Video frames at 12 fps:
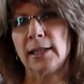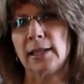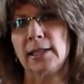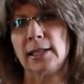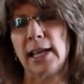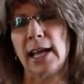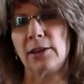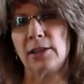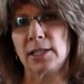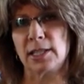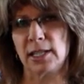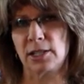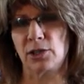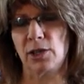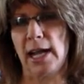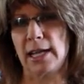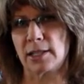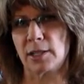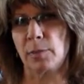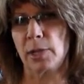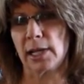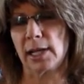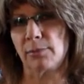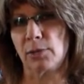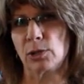that the county assessor has to pick up